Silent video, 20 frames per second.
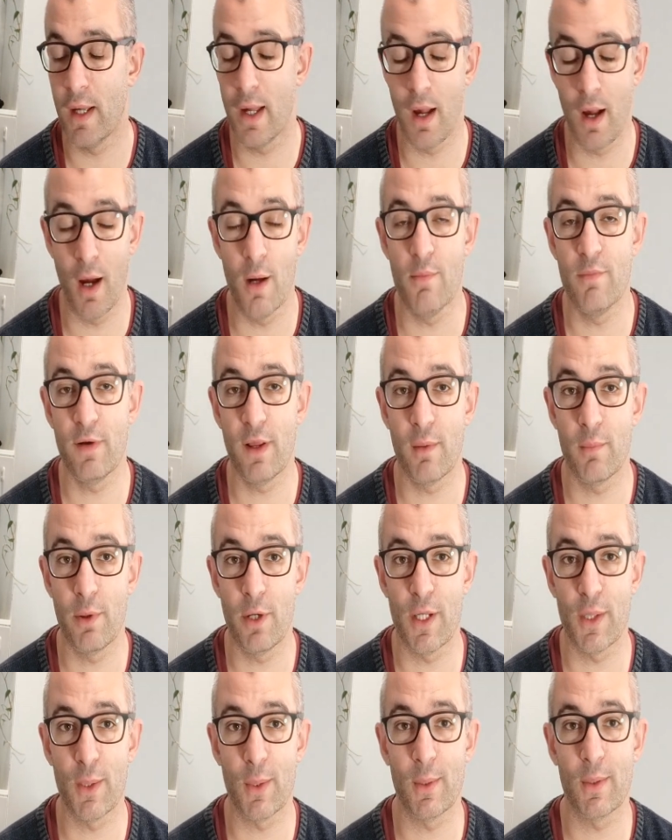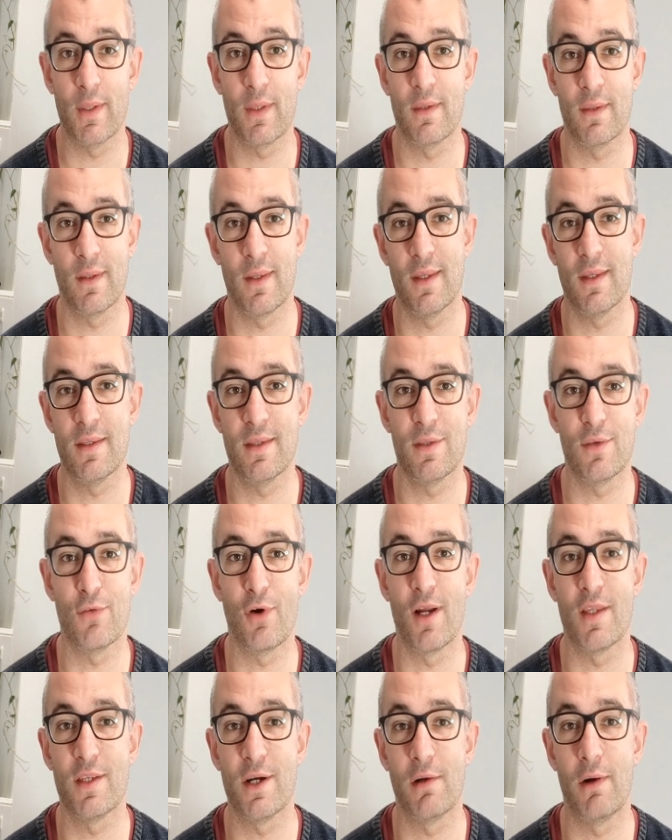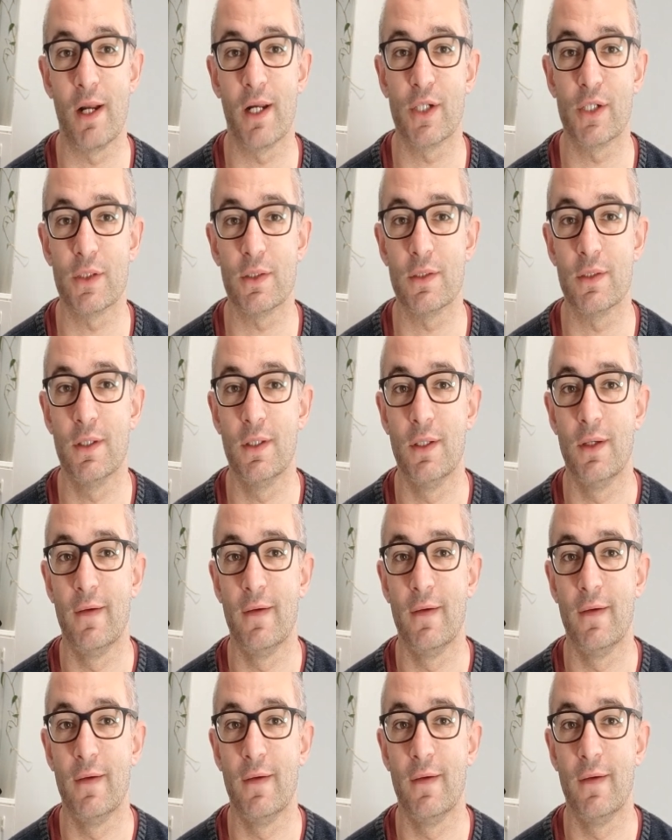hopefully I'm putting you in, in the right direction